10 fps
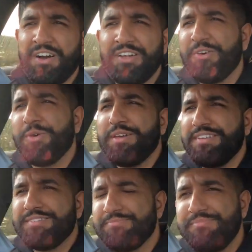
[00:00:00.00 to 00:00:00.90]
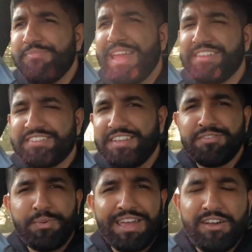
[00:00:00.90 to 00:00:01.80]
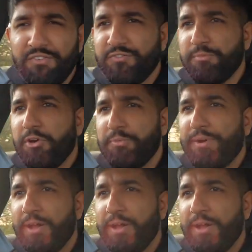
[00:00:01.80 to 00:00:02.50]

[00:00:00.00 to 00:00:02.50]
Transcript: I know it makes sense, we're in comfort mode, but